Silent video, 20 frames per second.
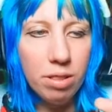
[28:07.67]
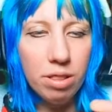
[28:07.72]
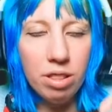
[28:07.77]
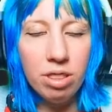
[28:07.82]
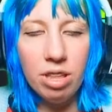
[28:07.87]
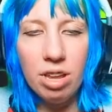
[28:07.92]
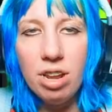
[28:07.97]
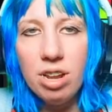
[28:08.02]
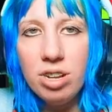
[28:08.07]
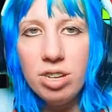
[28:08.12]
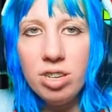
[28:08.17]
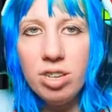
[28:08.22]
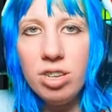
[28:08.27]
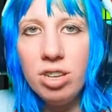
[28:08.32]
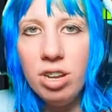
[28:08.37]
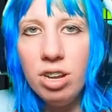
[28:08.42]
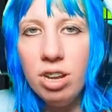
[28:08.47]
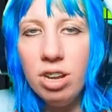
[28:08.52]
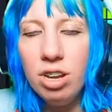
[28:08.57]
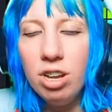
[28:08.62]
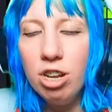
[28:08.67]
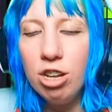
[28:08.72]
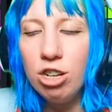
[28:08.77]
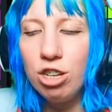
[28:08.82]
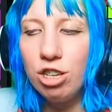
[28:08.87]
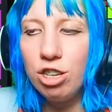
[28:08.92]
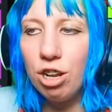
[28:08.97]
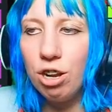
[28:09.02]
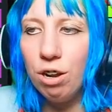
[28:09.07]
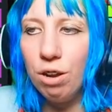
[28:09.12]
this,
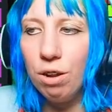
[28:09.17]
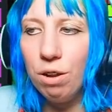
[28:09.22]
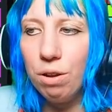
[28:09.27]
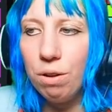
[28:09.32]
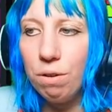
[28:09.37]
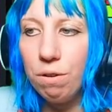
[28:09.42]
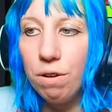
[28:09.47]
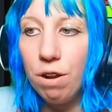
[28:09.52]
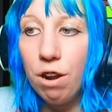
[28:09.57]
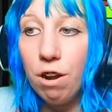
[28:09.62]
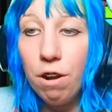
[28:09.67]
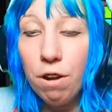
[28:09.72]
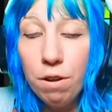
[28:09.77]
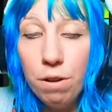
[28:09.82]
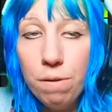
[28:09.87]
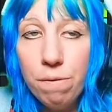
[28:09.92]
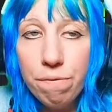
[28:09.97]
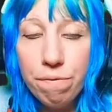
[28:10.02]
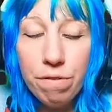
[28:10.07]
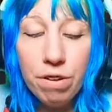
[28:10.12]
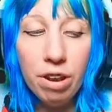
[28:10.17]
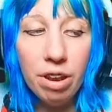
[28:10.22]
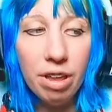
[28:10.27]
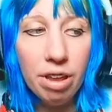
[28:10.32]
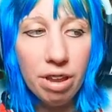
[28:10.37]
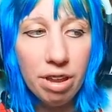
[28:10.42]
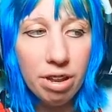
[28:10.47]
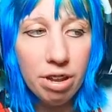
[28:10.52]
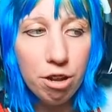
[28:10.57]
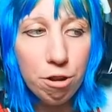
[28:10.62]
so
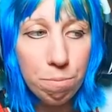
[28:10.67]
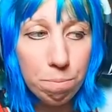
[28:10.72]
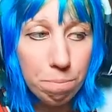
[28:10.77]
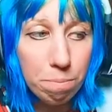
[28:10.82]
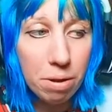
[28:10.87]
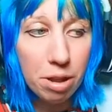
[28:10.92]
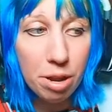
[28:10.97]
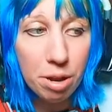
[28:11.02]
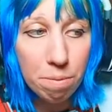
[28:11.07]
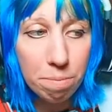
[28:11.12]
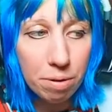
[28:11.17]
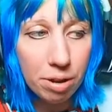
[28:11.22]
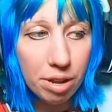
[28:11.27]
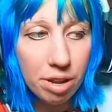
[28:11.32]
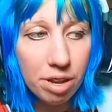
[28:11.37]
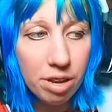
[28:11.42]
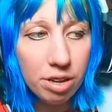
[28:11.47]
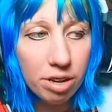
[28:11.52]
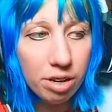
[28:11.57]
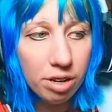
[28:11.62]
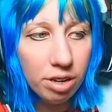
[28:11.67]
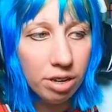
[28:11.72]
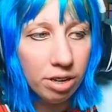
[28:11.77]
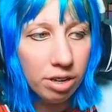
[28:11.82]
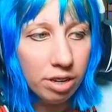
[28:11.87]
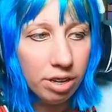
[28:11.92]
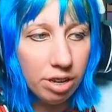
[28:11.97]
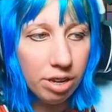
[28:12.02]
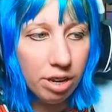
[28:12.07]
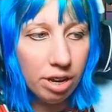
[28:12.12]
hopefully, maybe,
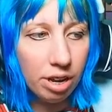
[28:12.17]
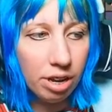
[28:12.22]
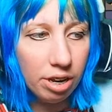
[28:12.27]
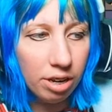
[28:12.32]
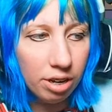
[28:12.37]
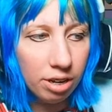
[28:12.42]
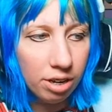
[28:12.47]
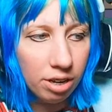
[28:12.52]
yeah.